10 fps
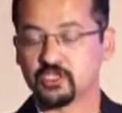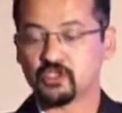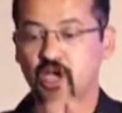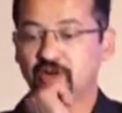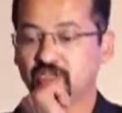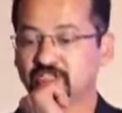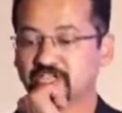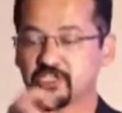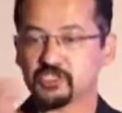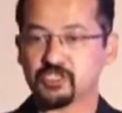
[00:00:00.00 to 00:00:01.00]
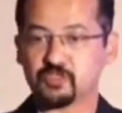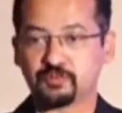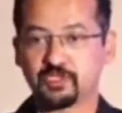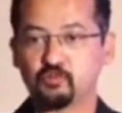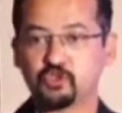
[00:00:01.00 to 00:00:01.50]
So about the resistance,
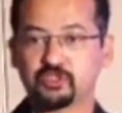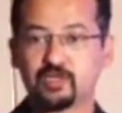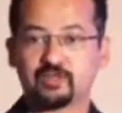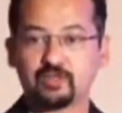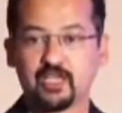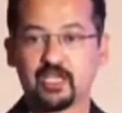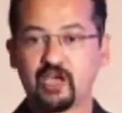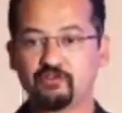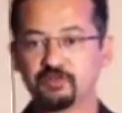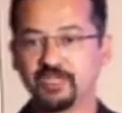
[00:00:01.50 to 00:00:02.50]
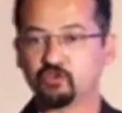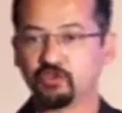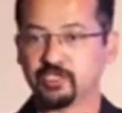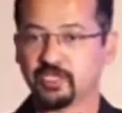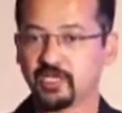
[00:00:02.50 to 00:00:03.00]
most of the, like I was been
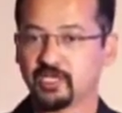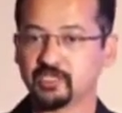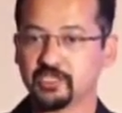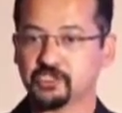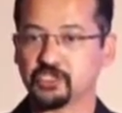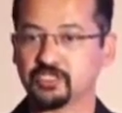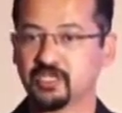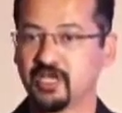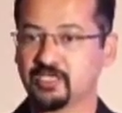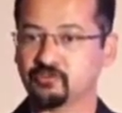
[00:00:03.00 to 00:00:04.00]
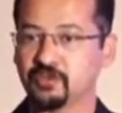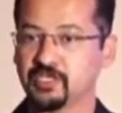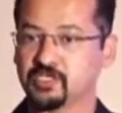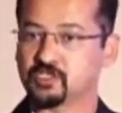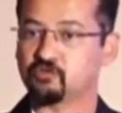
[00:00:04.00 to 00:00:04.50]
involved in the instructor as a
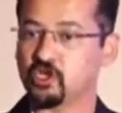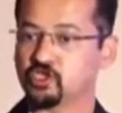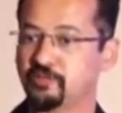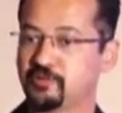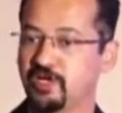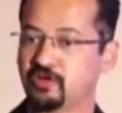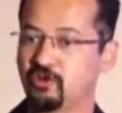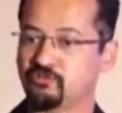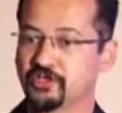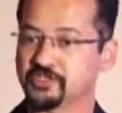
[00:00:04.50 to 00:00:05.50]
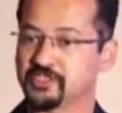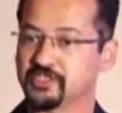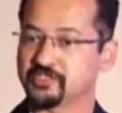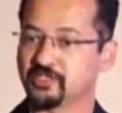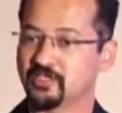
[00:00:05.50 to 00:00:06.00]
various workshop and
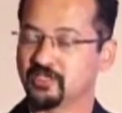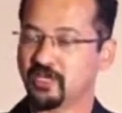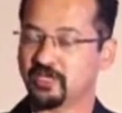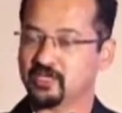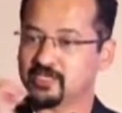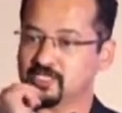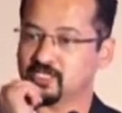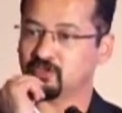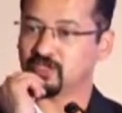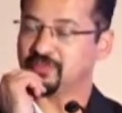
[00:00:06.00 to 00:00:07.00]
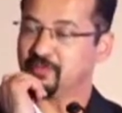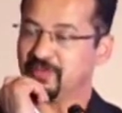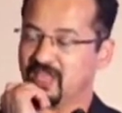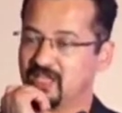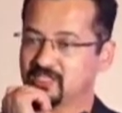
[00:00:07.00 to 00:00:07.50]
conferences and ultrasound, and
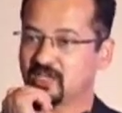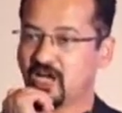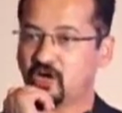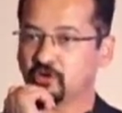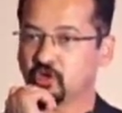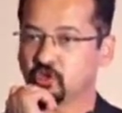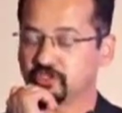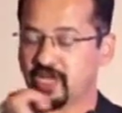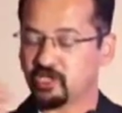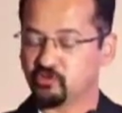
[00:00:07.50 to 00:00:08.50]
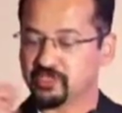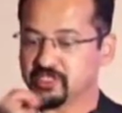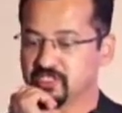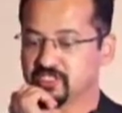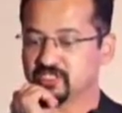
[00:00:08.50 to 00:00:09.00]
people ask how we're going to tackle with
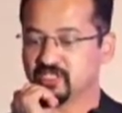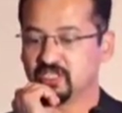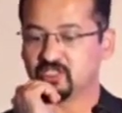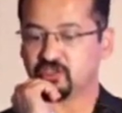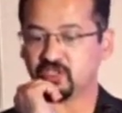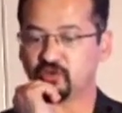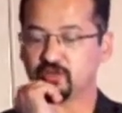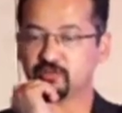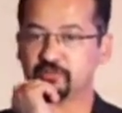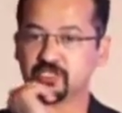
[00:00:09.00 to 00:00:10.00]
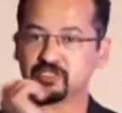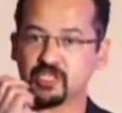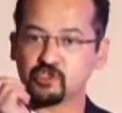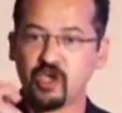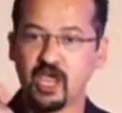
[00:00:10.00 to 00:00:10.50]
this. One of the best
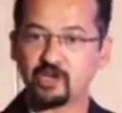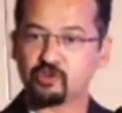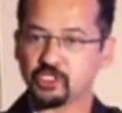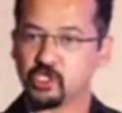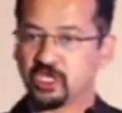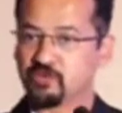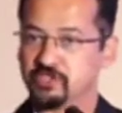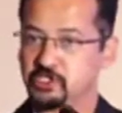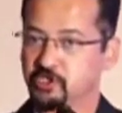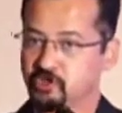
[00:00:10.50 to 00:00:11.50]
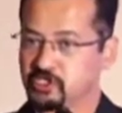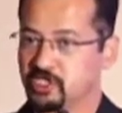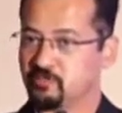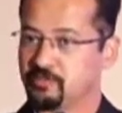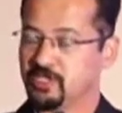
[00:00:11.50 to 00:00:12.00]
things you have to actually convince
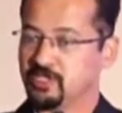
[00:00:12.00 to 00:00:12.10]
yourself,